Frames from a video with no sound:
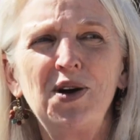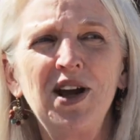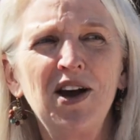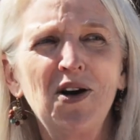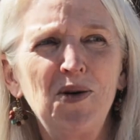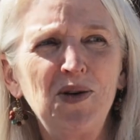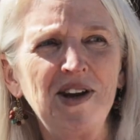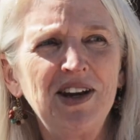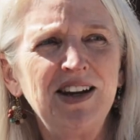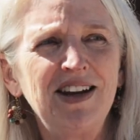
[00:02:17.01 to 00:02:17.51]

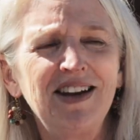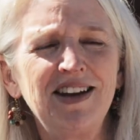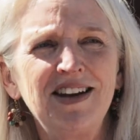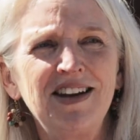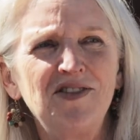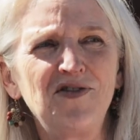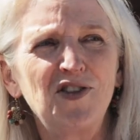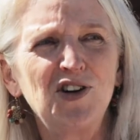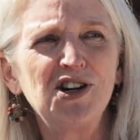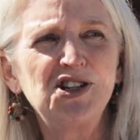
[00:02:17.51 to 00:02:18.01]
we only did
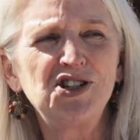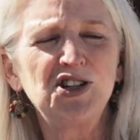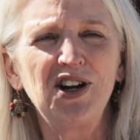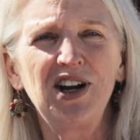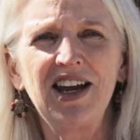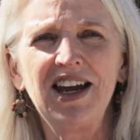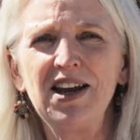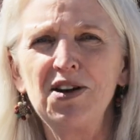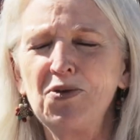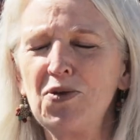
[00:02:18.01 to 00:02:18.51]
it
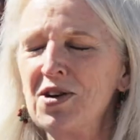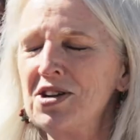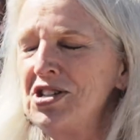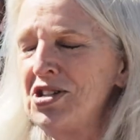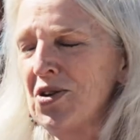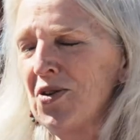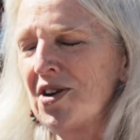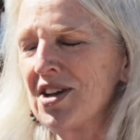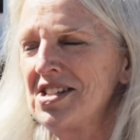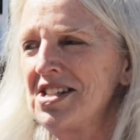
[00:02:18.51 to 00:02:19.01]
virtually, and we're
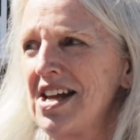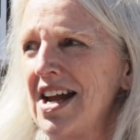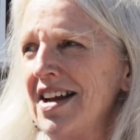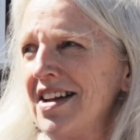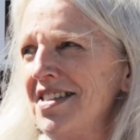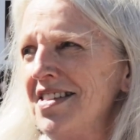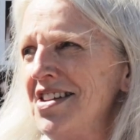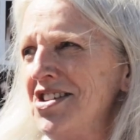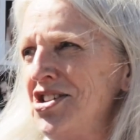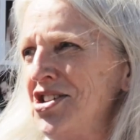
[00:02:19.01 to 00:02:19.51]
so
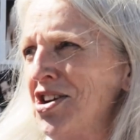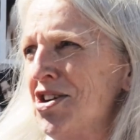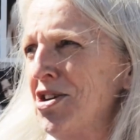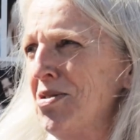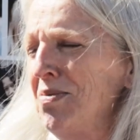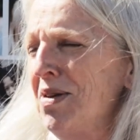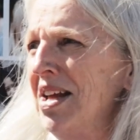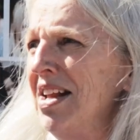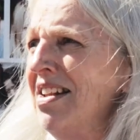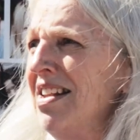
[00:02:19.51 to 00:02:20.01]
excited this year
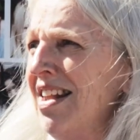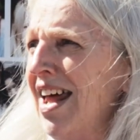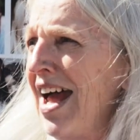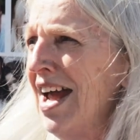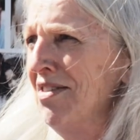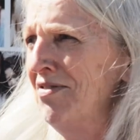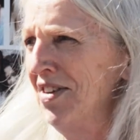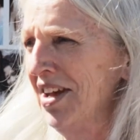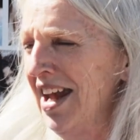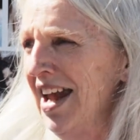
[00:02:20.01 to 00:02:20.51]
to be
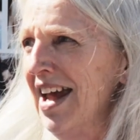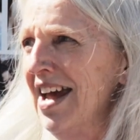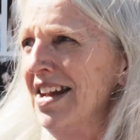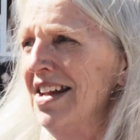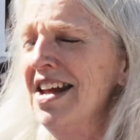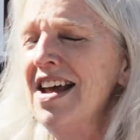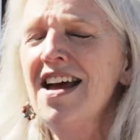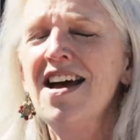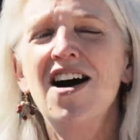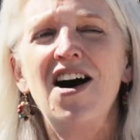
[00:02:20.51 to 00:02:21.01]
live
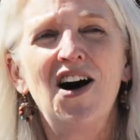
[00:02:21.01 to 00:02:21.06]
again,